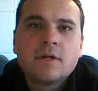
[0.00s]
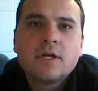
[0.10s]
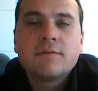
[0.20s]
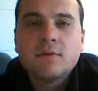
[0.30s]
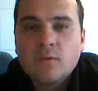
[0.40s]

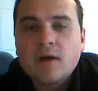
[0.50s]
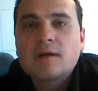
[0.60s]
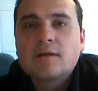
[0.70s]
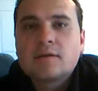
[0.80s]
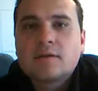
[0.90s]
If it
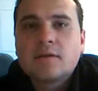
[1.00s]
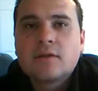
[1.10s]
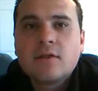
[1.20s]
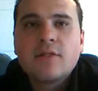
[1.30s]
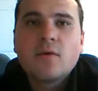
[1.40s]
was,
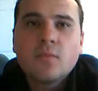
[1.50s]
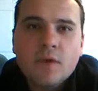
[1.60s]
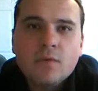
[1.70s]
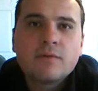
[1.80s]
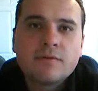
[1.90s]
then
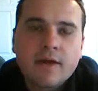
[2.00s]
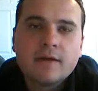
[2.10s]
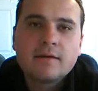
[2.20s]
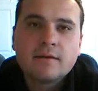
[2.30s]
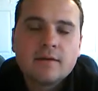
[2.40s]
we would
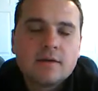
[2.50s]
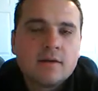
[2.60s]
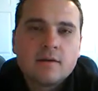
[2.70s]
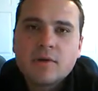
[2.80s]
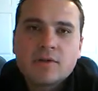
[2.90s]
fight,
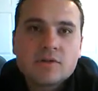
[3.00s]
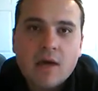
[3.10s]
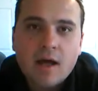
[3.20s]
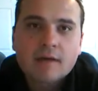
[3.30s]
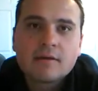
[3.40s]
but it's
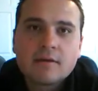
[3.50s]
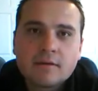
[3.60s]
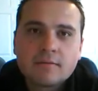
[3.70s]
not.